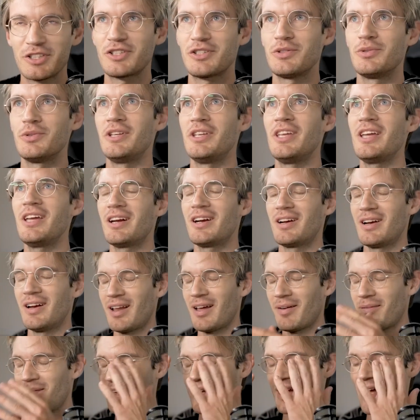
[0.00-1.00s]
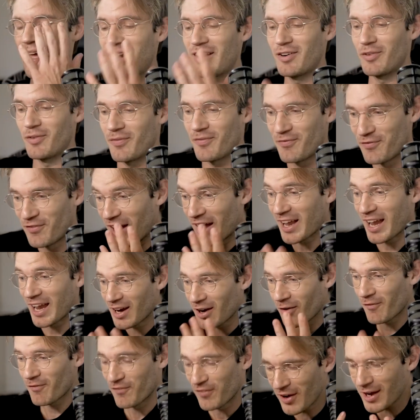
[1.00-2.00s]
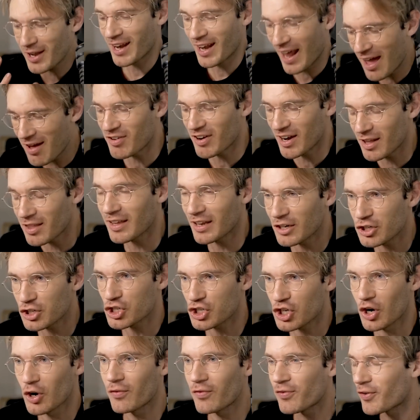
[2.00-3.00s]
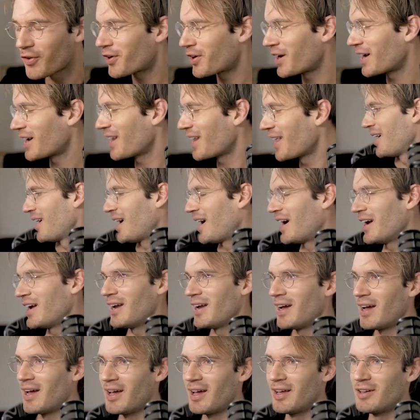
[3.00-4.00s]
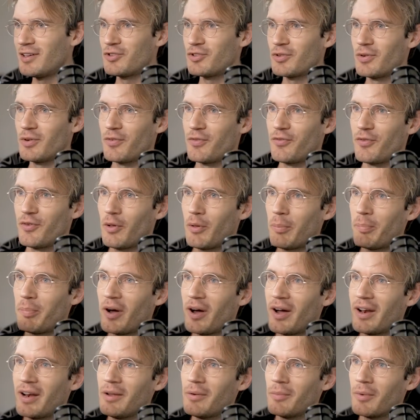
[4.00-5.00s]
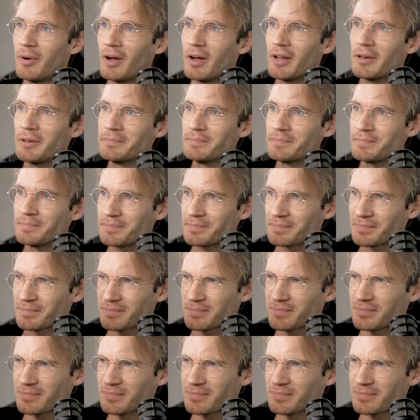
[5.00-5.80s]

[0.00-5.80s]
Sometimes when we feel motivated to improve ourselves, we get overexcited and think that we need to completely change